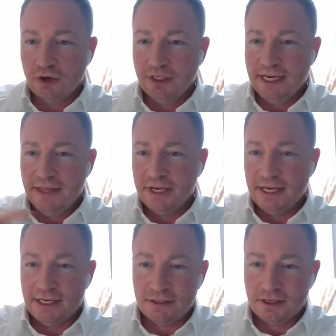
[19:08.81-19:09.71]
On the other
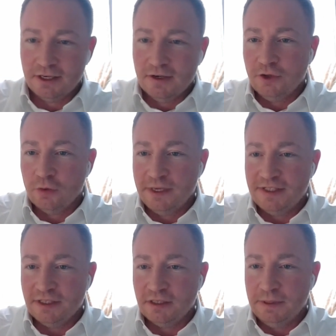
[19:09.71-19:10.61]
hand, you're
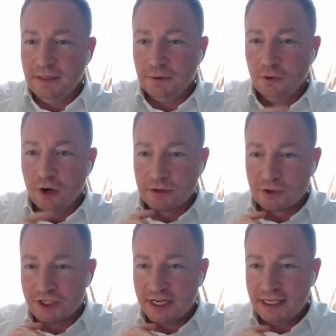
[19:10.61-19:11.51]
missing the people who
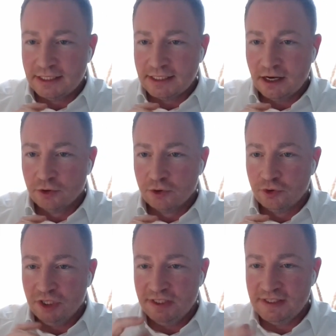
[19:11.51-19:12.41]
understands how
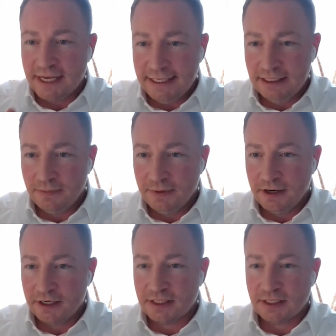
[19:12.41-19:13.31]
to design the
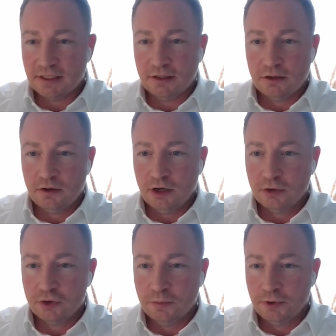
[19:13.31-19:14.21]
parts and
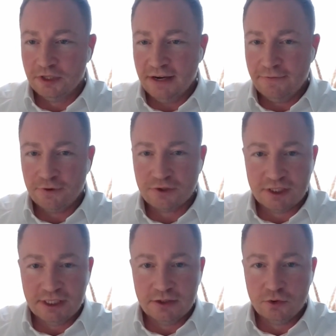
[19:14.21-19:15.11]
how to put efforts
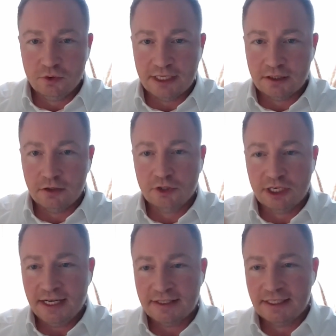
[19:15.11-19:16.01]
in it to get a good
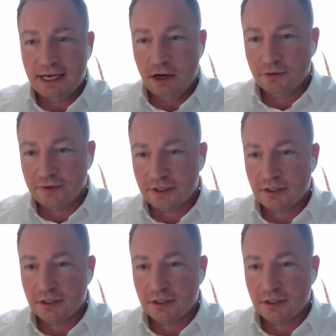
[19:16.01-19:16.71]
casting out of it.